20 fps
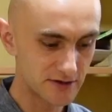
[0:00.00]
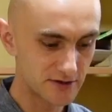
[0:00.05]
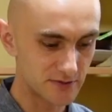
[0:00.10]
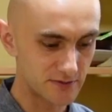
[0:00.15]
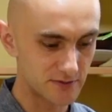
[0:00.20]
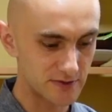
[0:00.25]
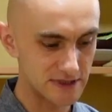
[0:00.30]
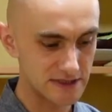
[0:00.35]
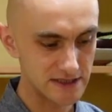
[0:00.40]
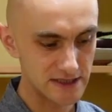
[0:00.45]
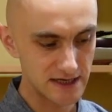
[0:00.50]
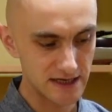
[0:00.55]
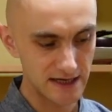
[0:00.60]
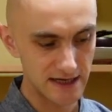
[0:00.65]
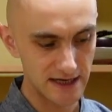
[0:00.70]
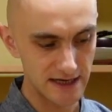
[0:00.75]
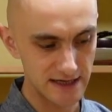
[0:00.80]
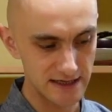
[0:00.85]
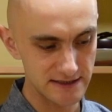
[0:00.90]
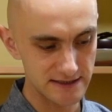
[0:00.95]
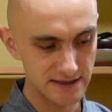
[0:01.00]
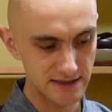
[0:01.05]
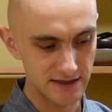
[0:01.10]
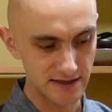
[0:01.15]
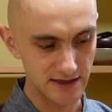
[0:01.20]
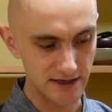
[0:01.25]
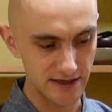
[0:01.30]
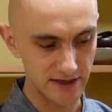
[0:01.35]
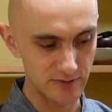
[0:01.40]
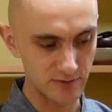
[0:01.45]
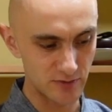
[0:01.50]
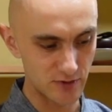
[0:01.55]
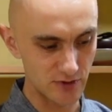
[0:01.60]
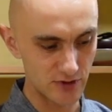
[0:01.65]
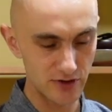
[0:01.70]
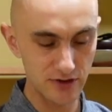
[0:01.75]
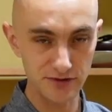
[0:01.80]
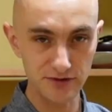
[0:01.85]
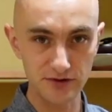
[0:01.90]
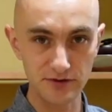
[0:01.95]
which has a
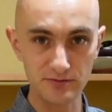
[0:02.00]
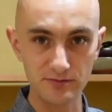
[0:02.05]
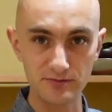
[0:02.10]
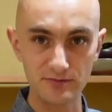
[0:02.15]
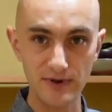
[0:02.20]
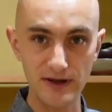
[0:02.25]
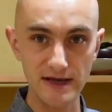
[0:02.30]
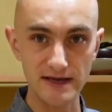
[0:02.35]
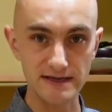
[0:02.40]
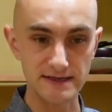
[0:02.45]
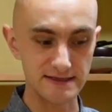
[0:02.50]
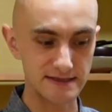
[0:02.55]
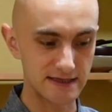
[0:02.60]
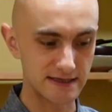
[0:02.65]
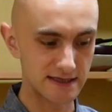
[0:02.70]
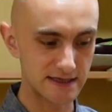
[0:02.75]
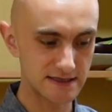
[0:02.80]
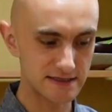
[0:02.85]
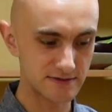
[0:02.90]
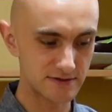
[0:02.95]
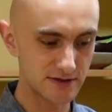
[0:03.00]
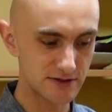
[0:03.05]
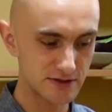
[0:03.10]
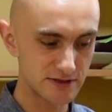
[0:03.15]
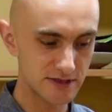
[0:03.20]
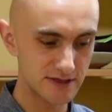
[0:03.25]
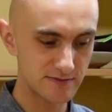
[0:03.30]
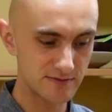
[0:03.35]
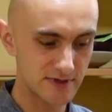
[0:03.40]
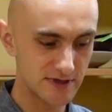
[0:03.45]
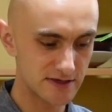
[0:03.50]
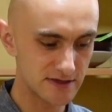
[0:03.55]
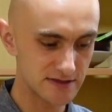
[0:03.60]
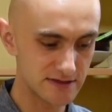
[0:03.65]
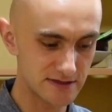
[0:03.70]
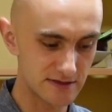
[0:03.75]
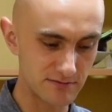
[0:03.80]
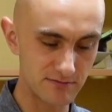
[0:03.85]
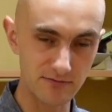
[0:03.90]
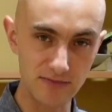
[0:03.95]
broader base, and that's usually
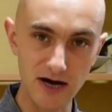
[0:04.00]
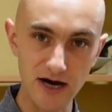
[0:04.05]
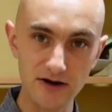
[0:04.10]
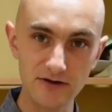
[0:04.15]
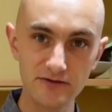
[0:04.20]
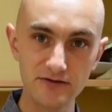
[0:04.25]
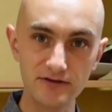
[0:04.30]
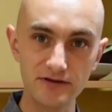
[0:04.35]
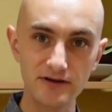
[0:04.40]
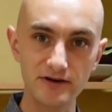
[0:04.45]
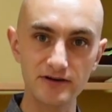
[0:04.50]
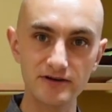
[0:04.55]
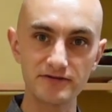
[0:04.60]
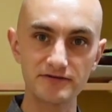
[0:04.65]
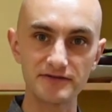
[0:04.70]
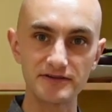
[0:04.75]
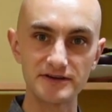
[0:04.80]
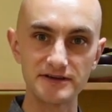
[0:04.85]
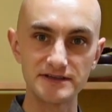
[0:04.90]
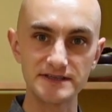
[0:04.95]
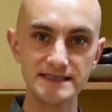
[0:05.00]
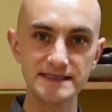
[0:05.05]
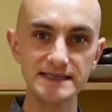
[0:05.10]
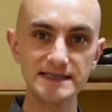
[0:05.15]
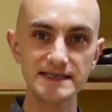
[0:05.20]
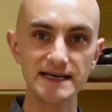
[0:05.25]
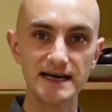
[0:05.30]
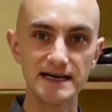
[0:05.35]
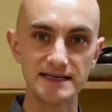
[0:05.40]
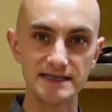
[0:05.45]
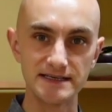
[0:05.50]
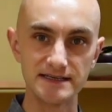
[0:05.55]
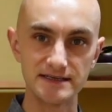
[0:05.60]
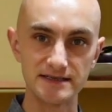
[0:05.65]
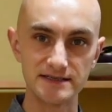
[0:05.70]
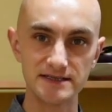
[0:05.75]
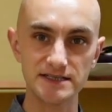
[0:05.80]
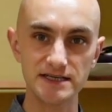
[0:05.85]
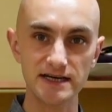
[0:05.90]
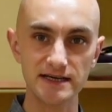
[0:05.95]
because the mouth of a tea caddy,
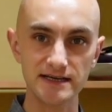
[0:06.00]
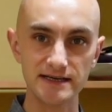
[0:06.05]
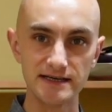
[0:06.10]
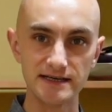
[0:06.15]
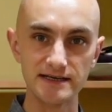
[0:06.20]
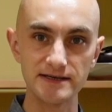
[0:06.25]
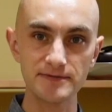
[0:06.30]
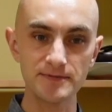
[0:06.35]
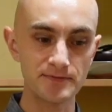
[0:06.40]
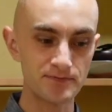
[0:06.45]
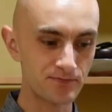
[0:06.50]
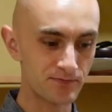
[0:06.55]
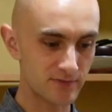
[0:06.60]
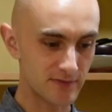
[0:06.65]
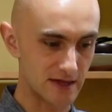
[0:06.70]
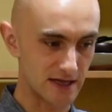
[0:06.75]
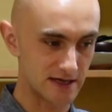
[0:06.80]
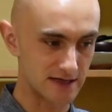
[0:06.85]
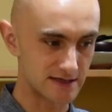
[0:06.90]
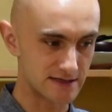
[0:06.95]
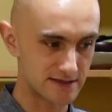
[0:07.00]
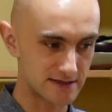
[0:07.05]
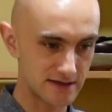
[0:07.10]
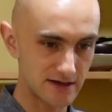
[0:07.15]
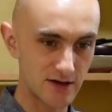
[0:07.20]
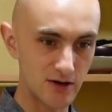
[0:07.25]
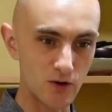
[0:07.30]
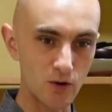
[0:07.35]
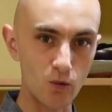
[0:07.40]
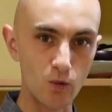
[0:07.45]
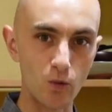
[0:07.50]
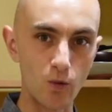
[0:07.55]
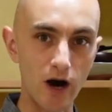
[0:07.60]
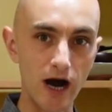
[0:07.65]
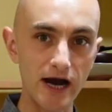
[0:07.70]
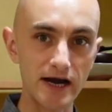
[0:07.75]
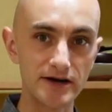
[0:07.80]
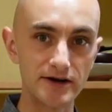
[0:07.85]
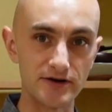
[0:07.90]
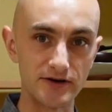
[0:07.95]
a chaki, is
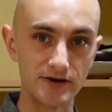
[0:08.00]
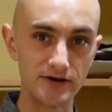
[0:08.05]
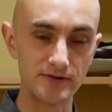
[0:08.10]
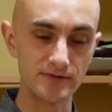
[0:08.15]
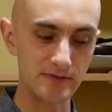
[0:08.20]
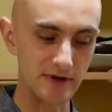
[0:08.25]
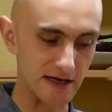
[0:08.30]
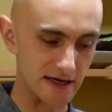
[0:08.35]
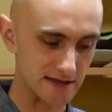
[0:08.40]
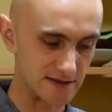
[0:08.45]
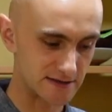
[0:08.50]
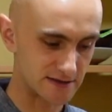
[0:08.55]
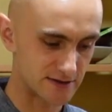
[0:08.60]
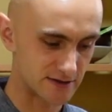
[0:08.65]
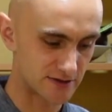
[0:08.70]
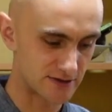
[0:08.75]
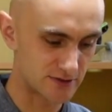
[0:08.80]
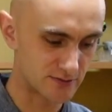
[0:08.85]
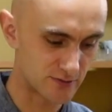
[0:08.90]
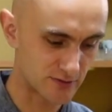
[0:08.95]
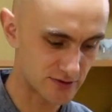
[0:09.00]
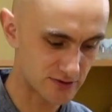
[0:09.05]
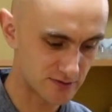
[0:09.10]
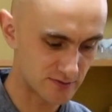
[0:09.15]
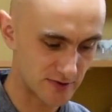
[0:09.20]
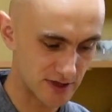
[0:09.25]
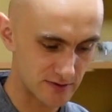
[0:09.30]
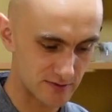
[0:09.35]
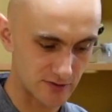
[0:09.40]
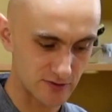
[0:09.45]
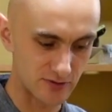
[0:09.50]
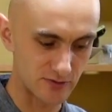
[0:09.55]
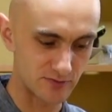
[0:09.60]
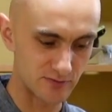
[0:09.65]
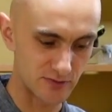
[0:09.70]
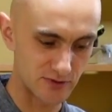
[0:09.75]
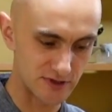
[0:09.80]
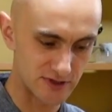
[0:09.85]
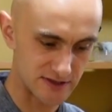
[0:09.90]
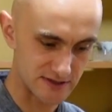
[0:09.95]
wider, and so you want to be able to
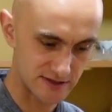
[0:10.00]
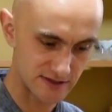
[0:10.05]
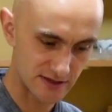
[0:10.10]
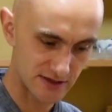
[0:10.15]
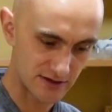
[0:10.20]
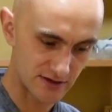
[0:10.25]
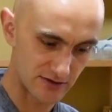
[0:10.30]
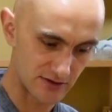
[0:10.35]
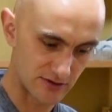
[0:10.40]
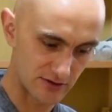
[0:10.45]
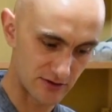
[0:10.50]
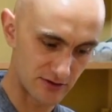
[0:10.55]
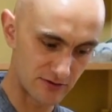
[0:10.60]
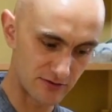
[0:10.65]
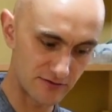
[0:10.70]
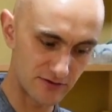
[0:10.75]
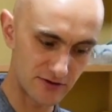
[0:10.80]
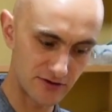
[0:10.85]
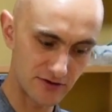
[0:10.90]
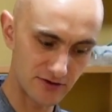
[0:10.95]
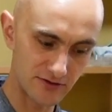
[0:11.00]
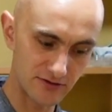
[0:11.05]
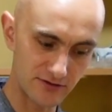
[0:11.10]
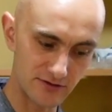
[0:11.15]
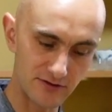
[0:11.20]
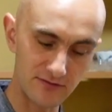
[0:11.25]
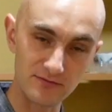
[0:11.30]
put this over the